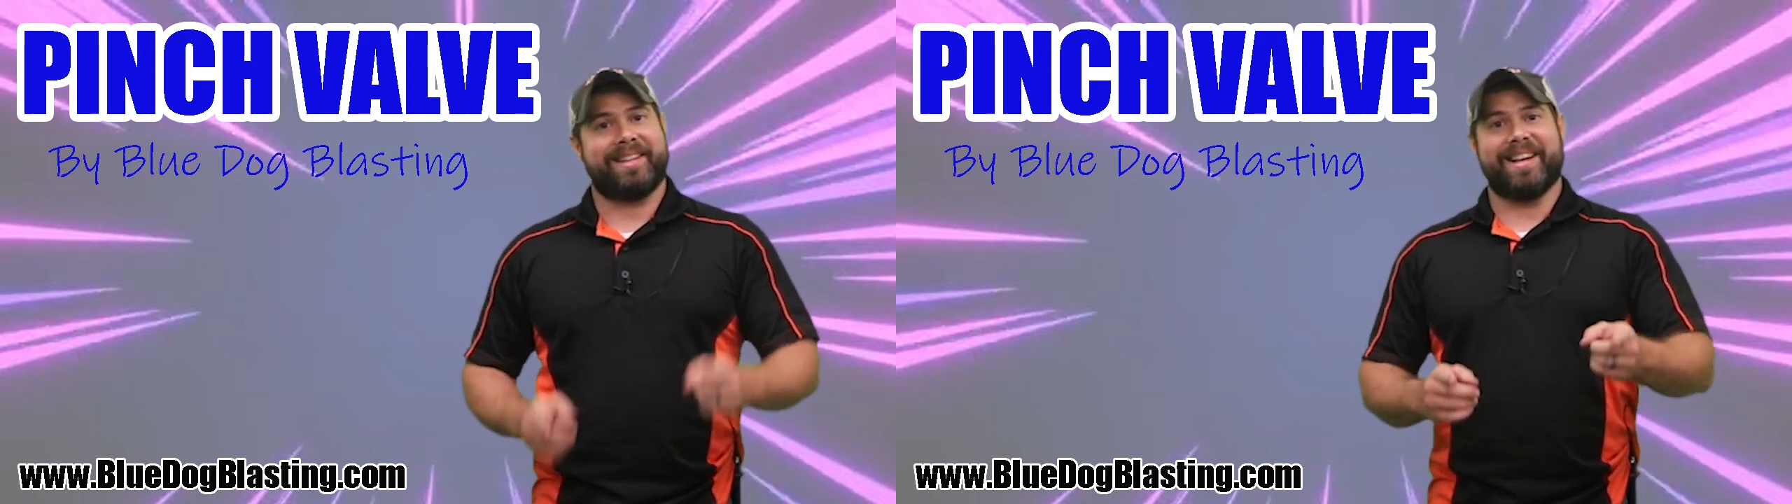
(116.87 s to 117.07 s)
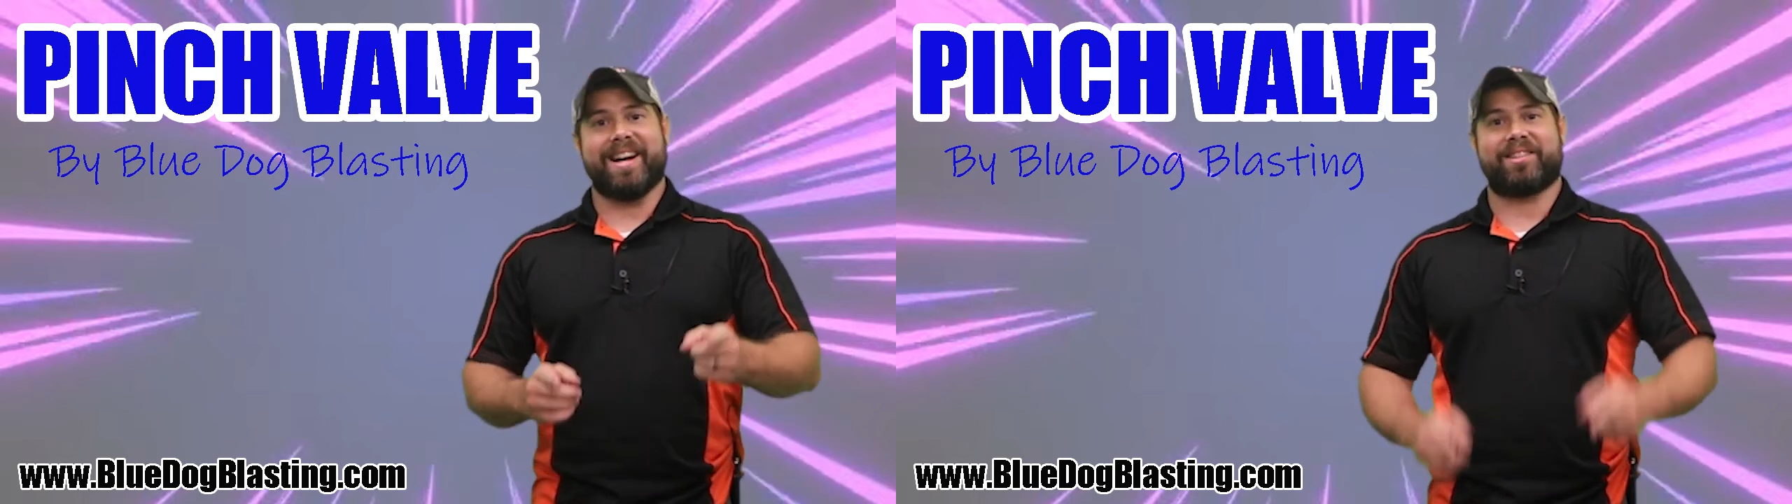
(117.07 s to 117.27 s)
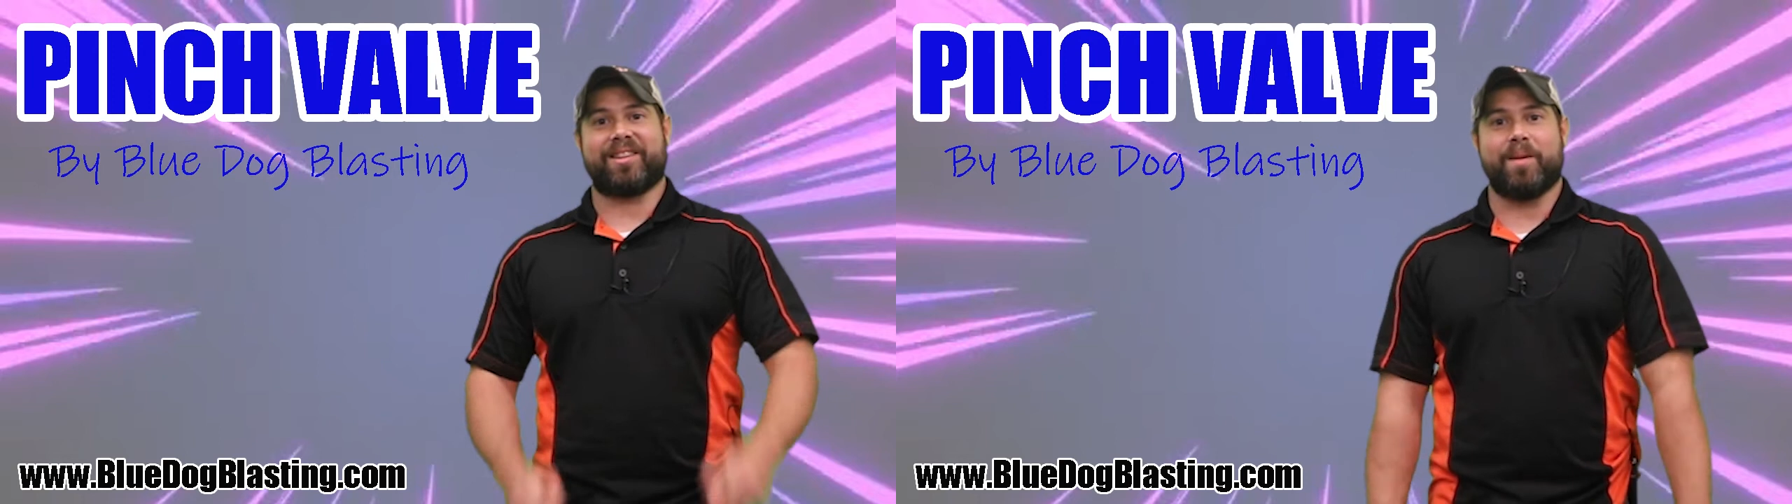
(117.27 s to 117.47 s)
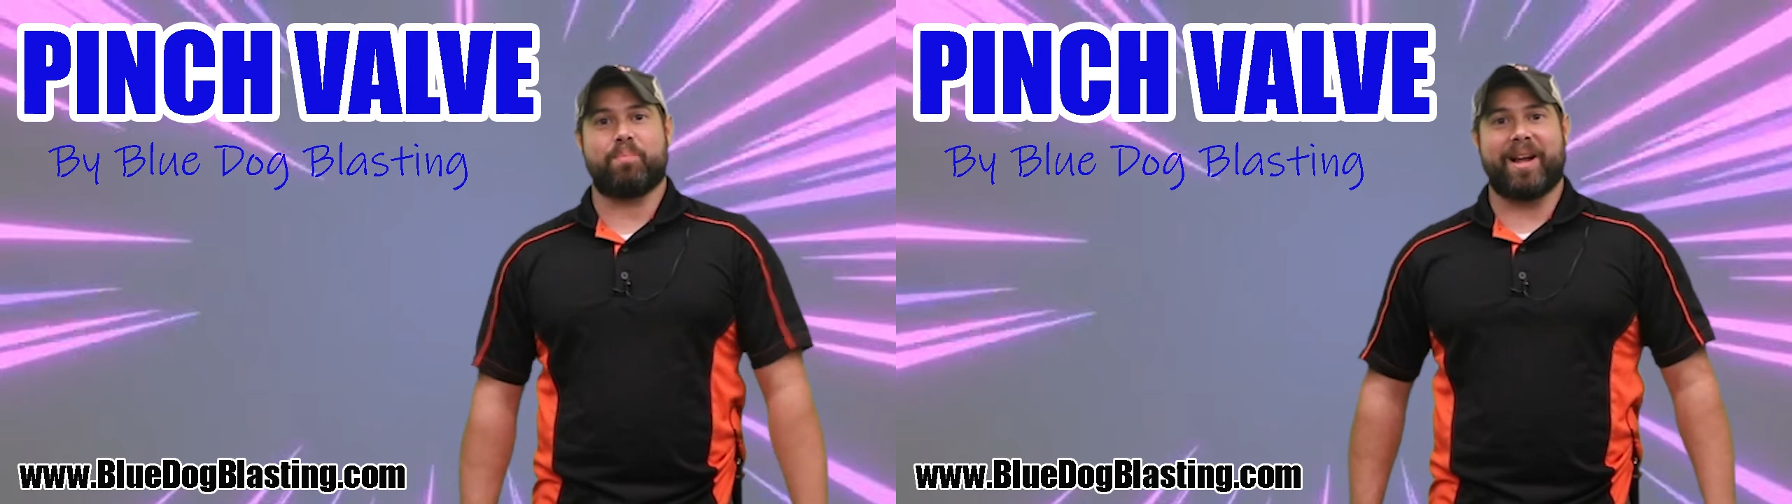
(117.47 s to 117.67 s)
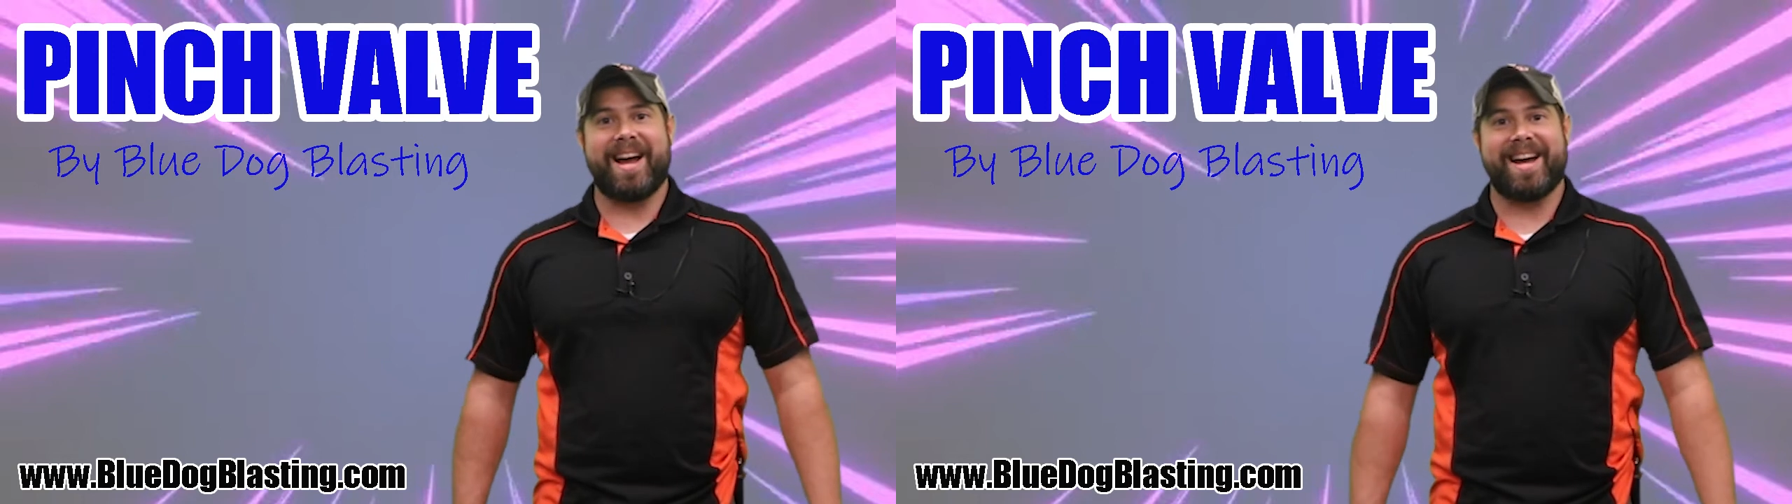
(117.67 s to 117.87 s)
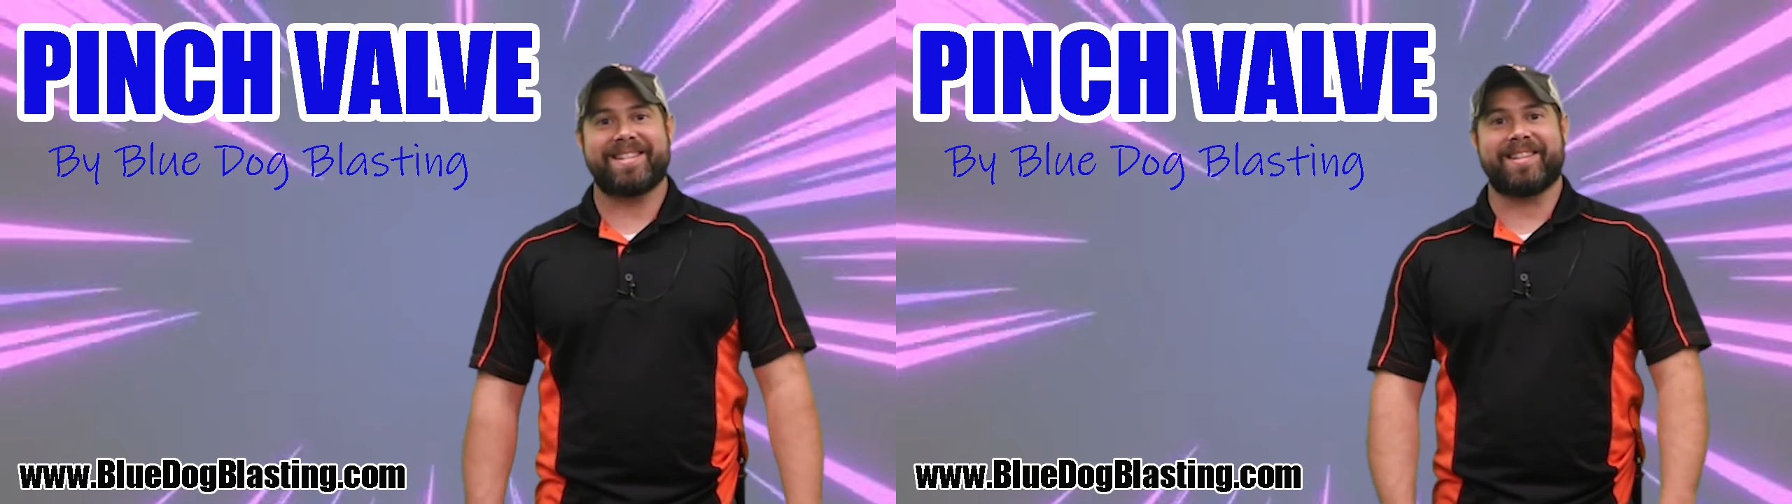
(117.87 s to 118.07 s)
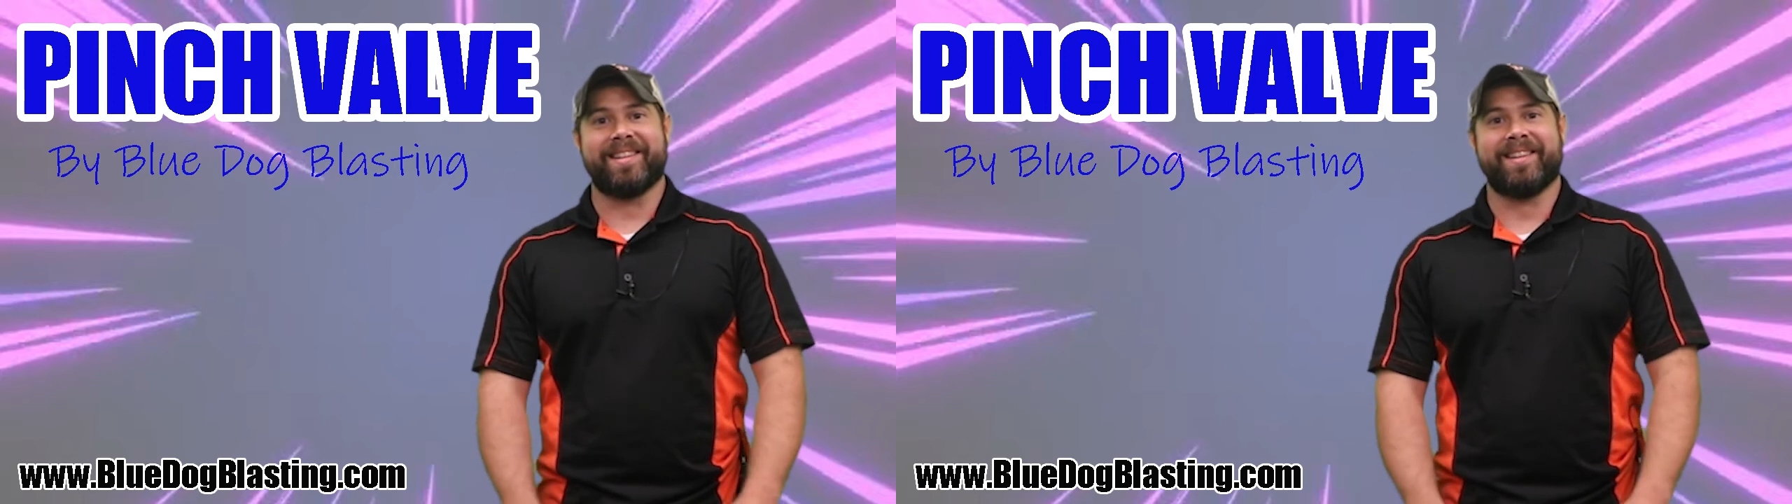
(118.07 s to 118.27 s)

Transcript: Get out there and blast.